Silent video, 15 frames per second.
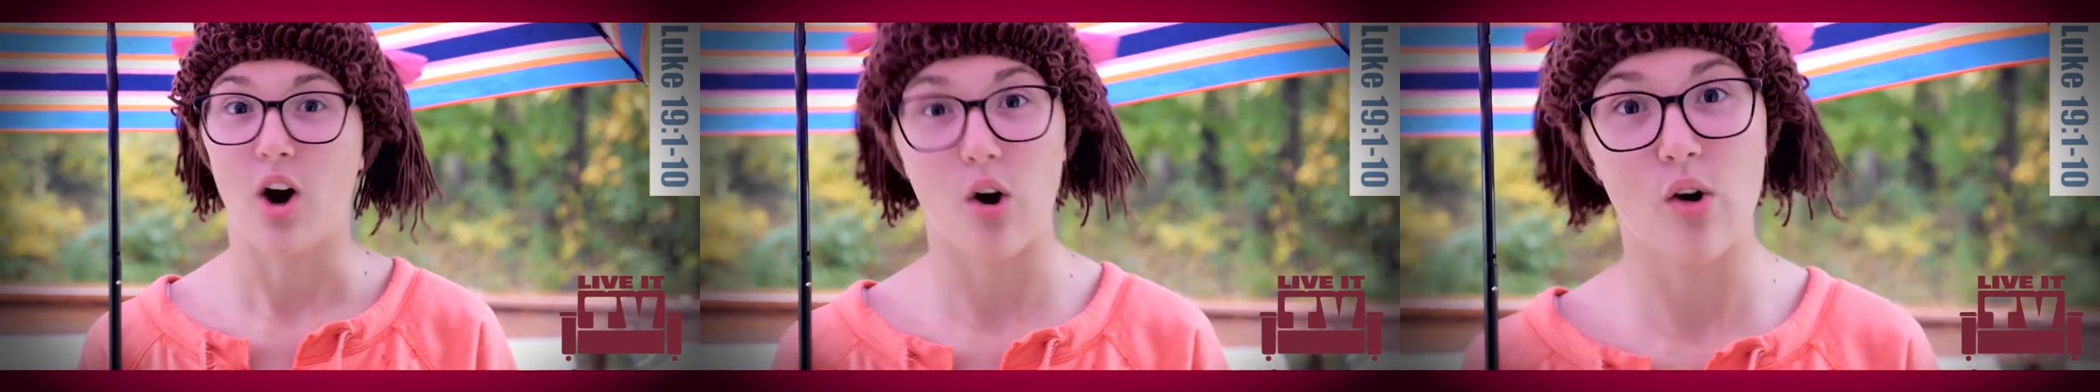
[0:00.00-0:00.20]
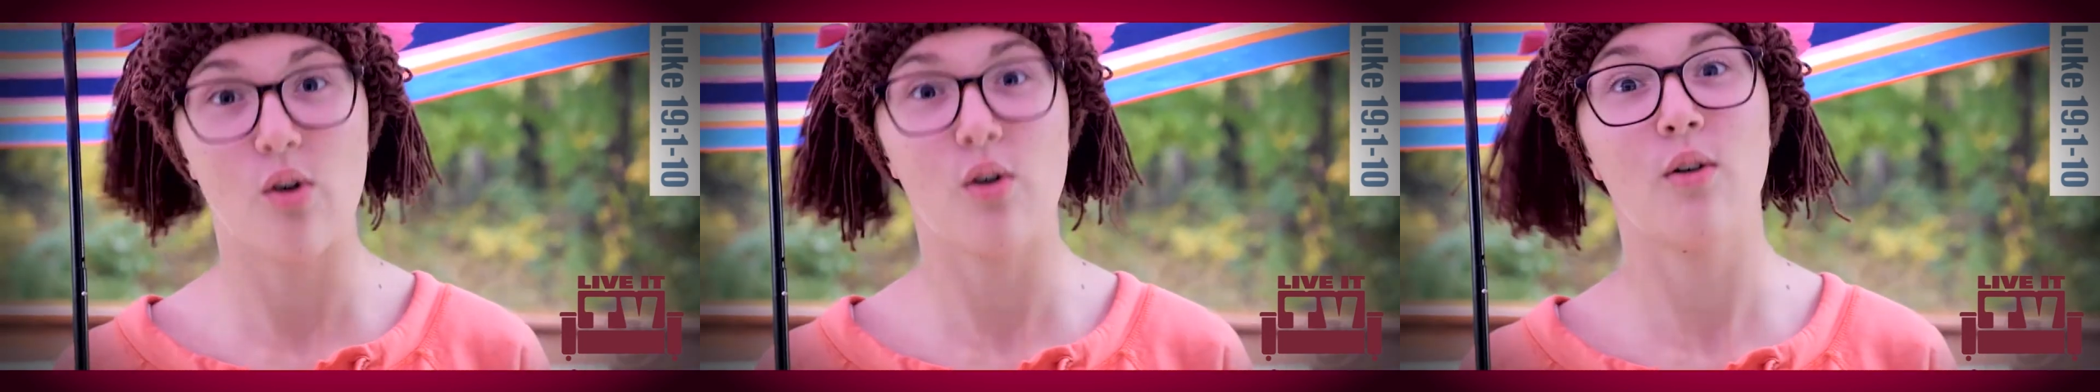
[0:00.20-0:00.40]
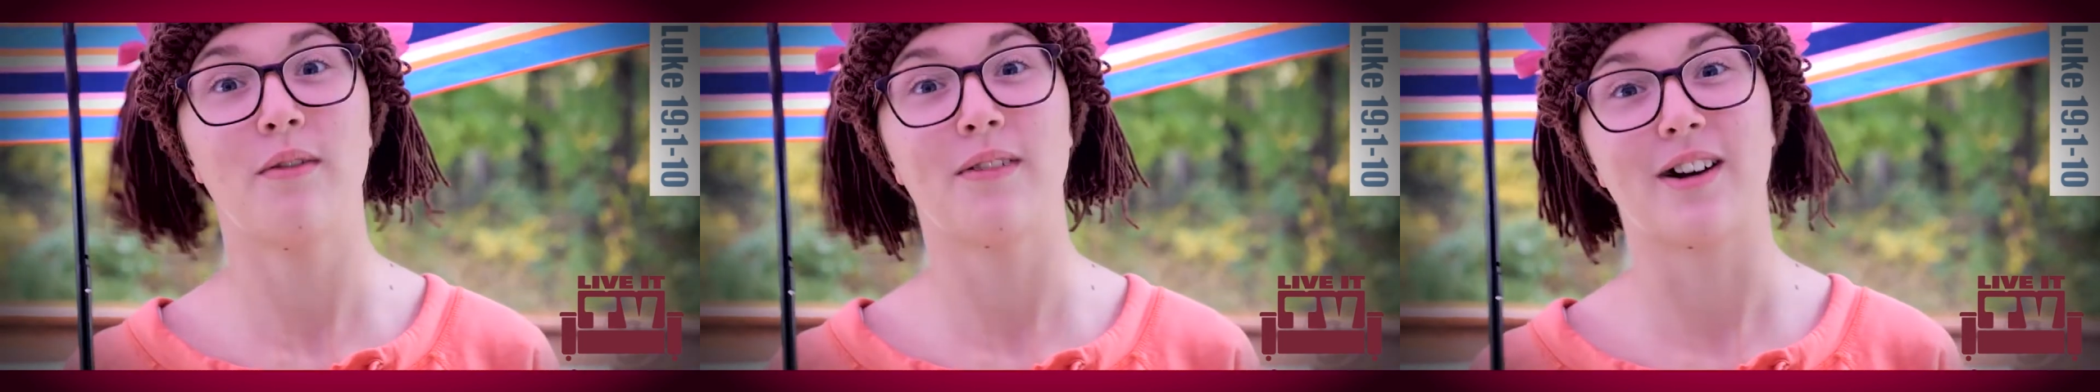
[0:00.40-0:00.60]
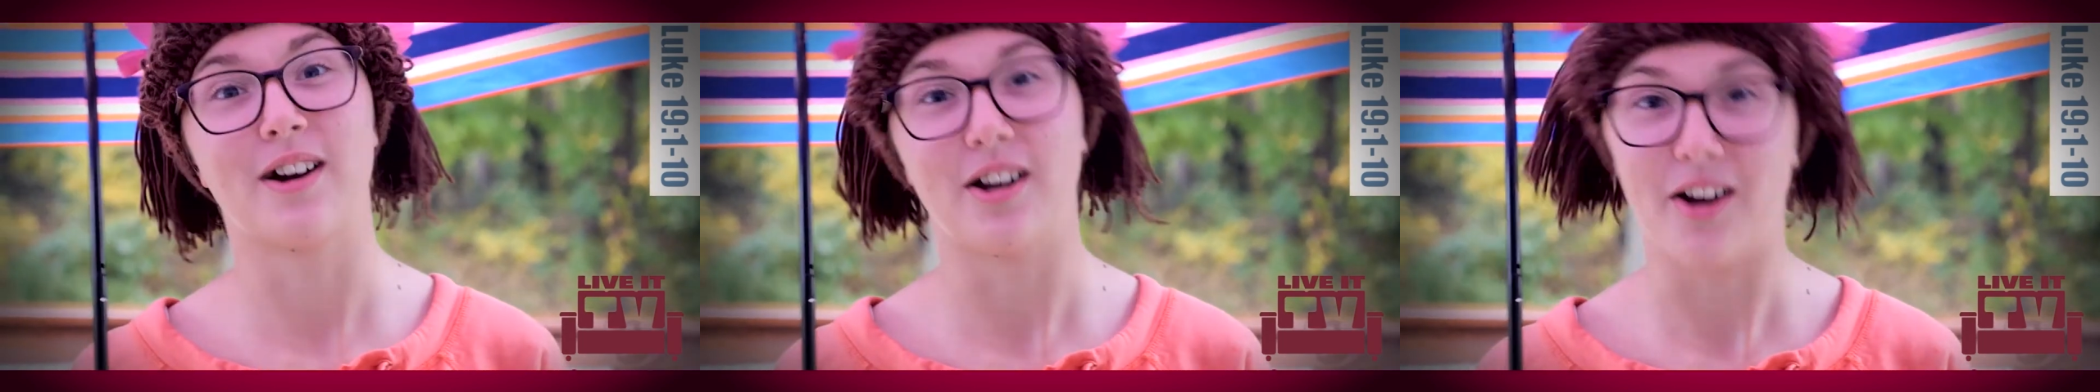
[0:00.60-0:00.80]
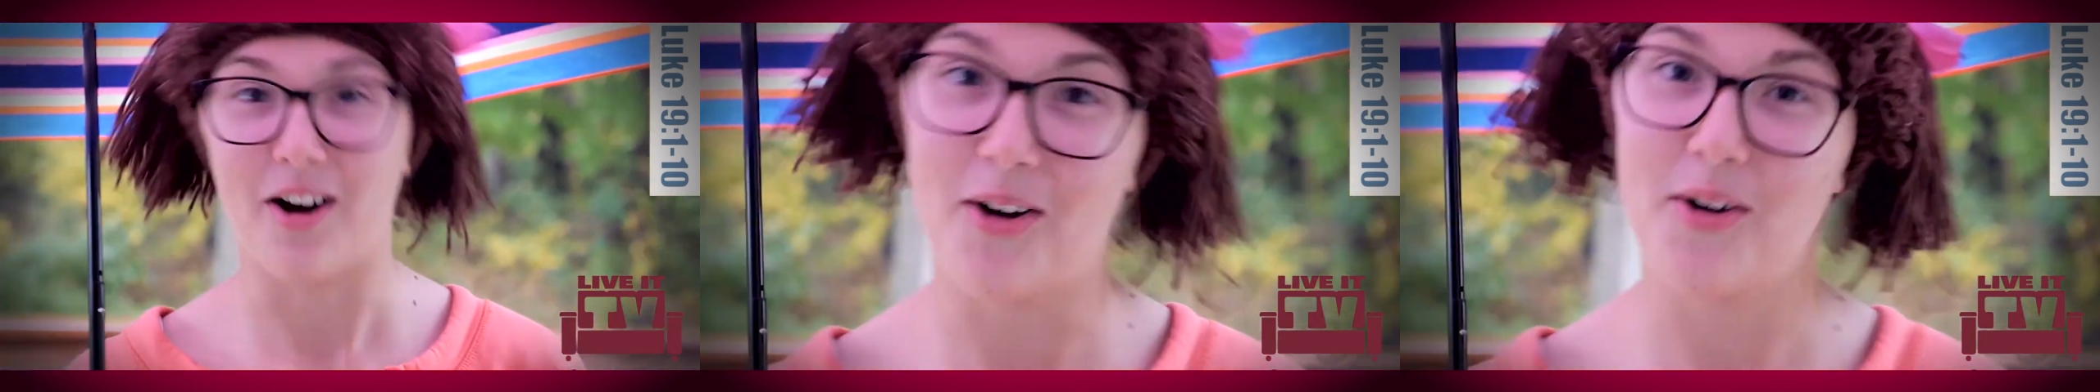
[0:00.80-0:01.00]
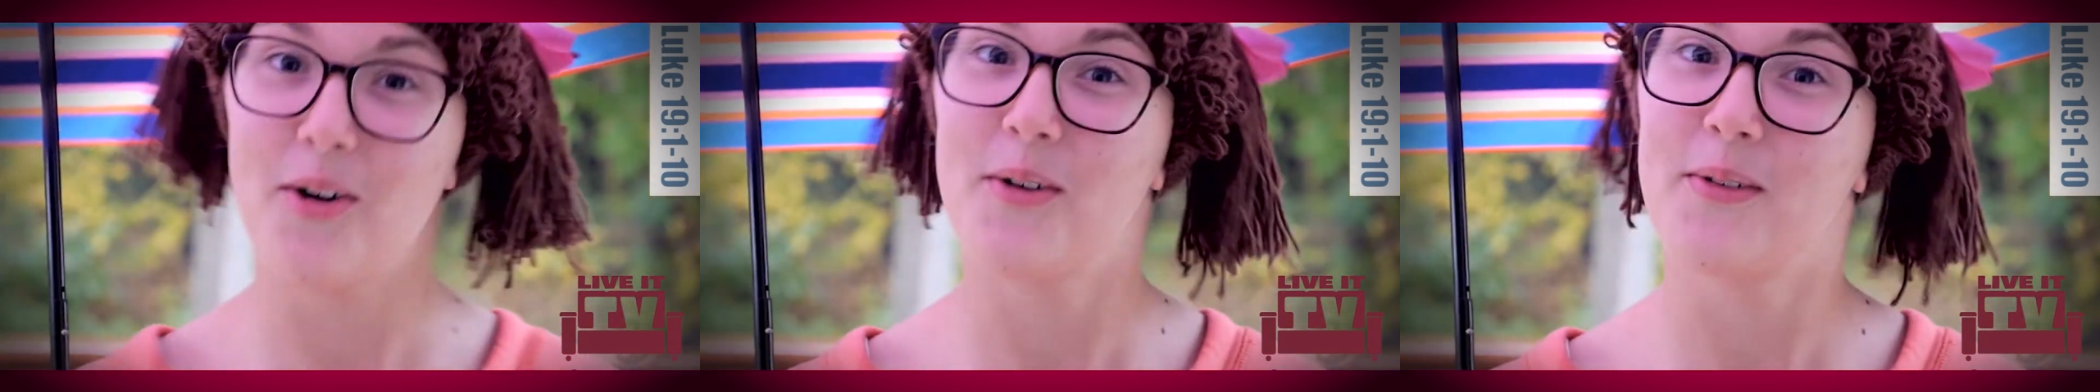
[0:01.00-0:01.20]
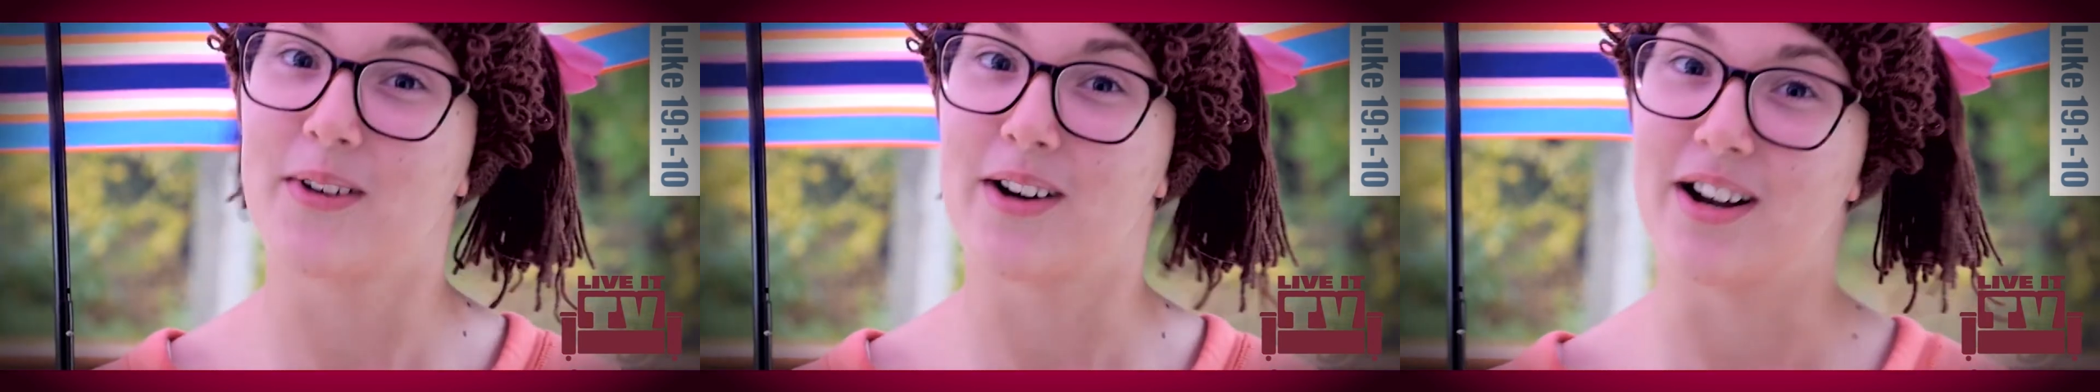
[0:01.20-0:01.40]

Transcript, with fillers: over and over